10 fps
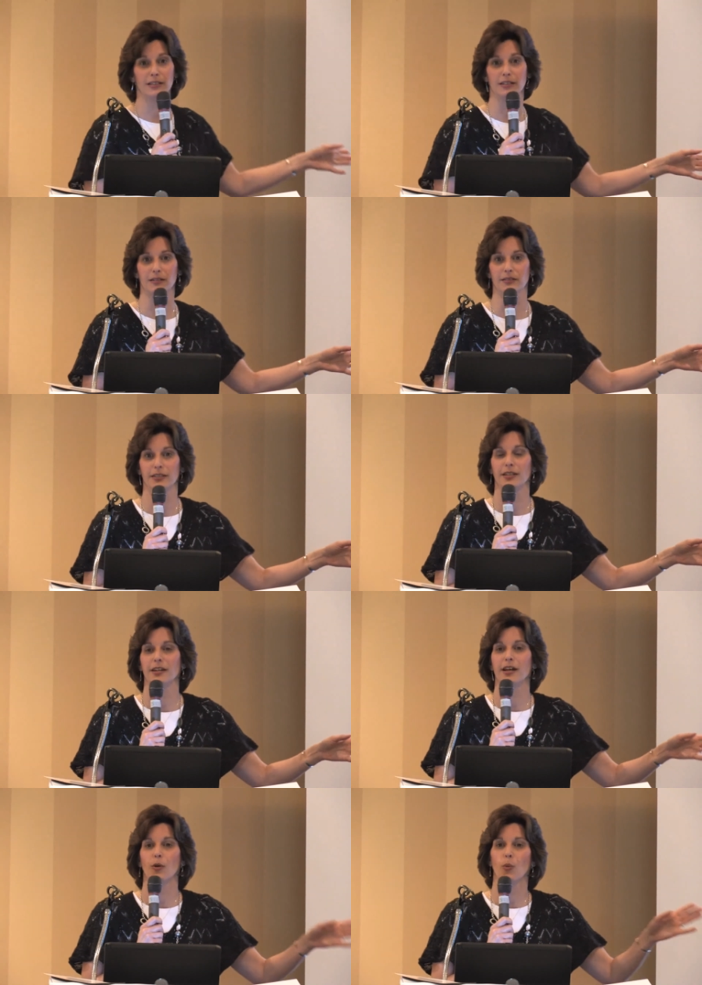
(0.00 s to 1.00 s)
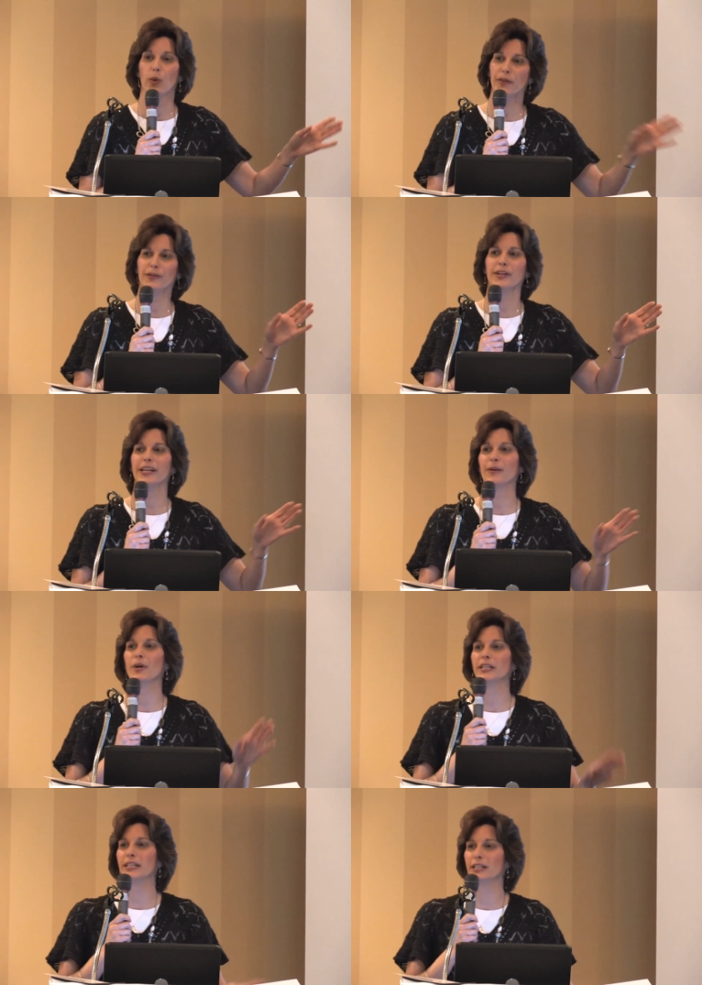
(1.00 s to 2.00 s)
there. Whether or not I
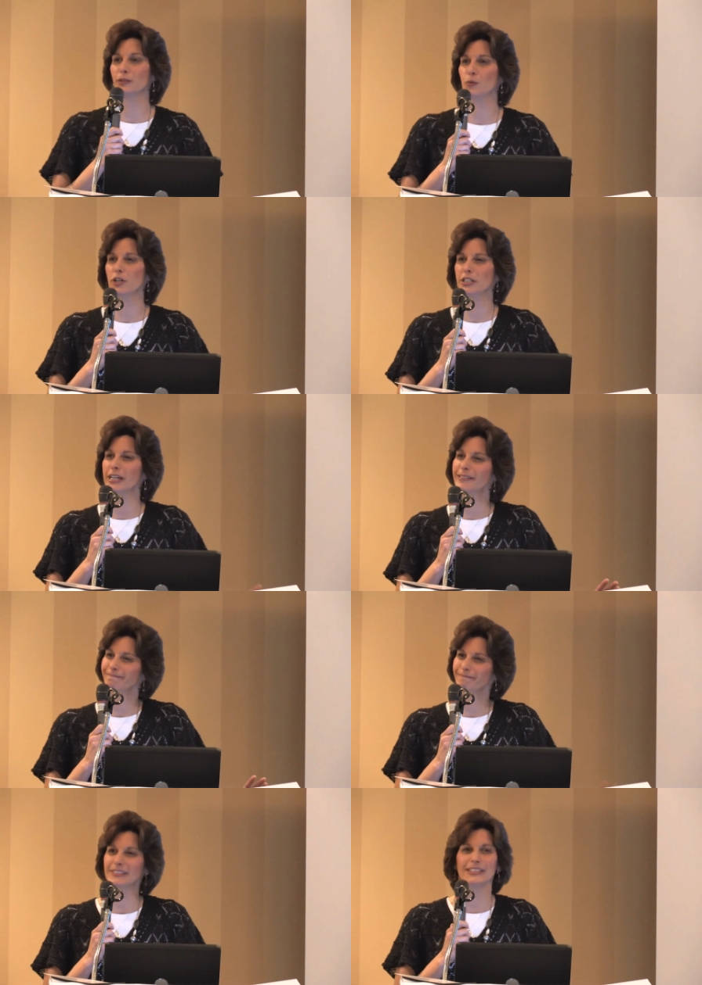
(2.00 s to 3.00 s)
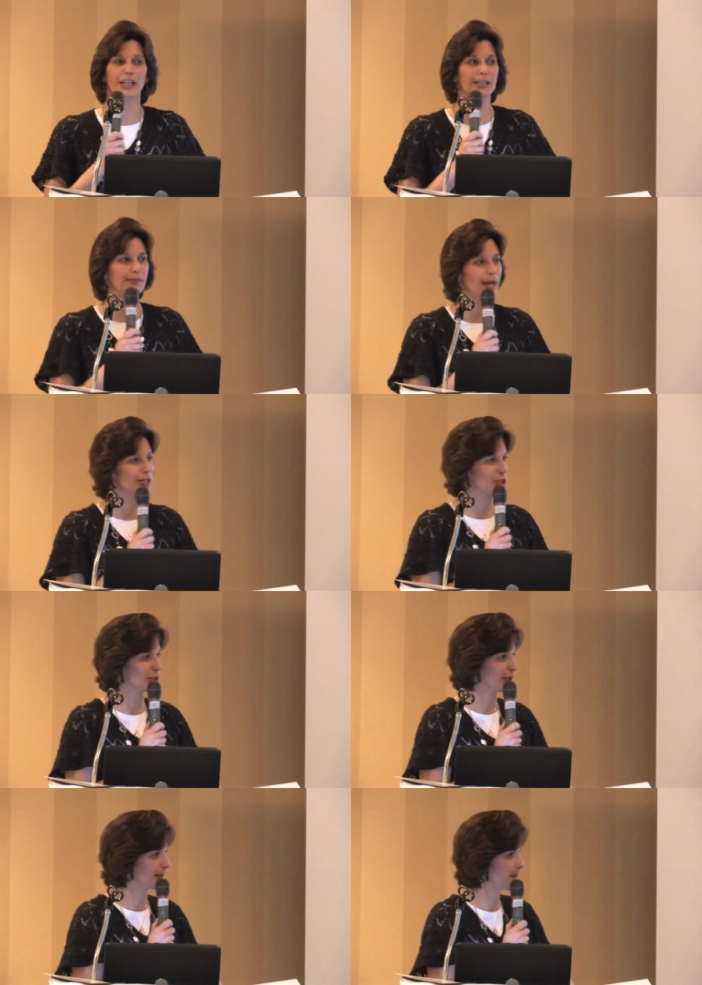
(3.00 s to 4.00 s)
want to get in one yet, I'm not
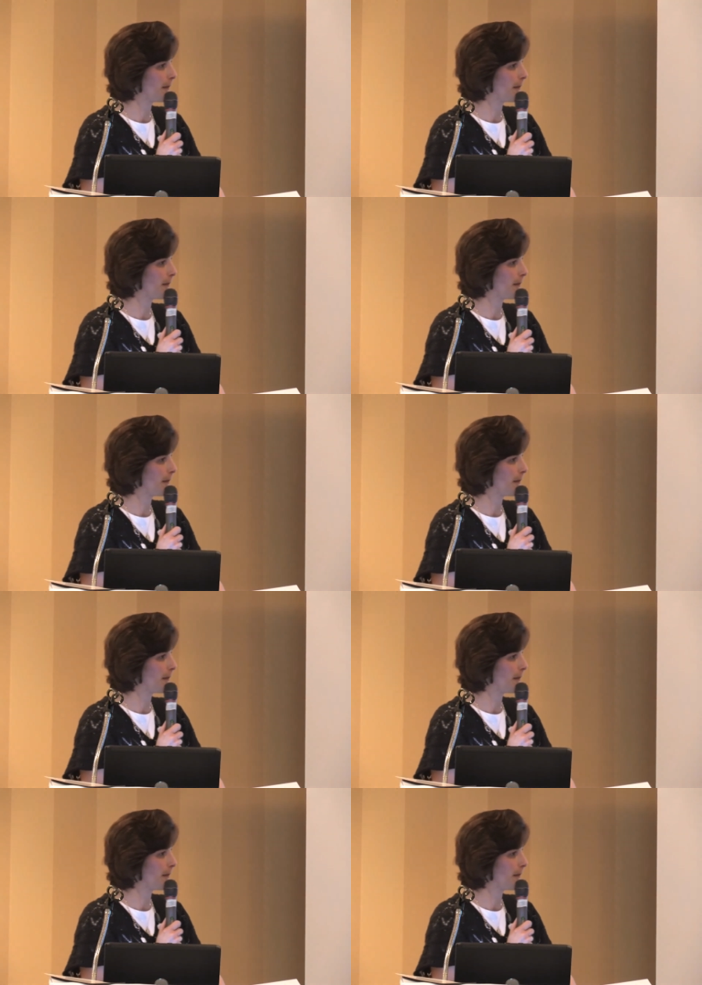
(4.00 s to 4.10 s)
sure.